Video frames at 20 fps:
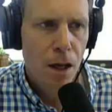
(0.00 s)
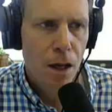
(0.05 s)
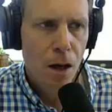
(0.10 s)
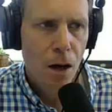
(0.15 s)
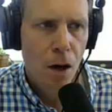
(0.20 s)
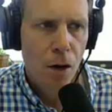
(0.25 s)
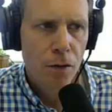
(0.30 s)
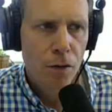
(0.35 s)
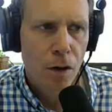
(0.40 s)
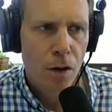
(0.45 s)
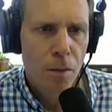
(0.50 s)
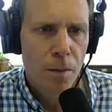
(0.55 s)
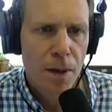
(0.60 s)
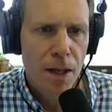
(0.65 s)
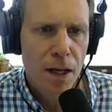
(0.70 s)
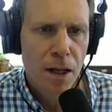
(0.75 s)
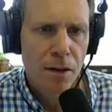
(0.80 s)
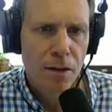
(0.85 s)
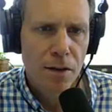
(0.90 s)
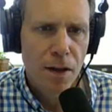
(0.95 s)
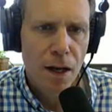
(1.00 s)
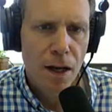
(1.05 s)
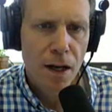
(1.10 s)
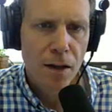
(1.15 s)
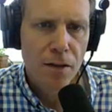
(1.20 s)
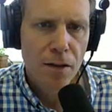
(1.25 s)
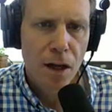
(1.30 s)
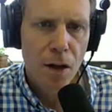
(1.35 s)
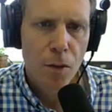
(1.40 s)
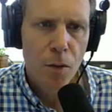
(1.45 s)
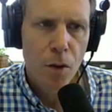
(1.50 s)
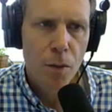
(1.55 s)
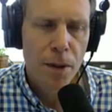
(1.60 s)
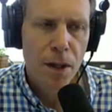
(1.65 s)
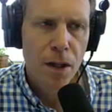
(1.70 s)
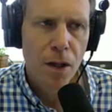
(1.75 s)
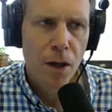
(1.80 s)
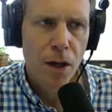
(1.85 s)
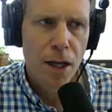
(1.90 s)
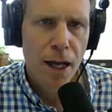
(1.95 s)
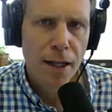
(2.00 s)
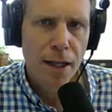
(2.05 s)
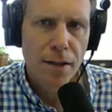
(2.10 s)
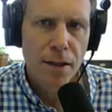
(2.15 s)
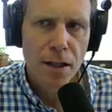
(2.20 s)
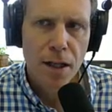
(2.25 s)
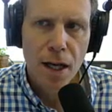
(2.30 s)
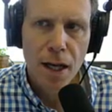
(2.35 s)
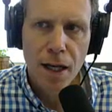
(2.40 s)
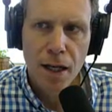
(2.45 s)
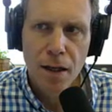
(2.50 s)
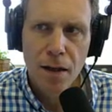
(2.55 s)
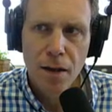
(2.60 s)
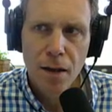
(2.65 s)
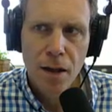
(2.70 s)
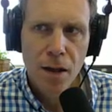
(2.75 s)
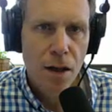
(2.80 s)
Also the meeting settings I won't be looking at today,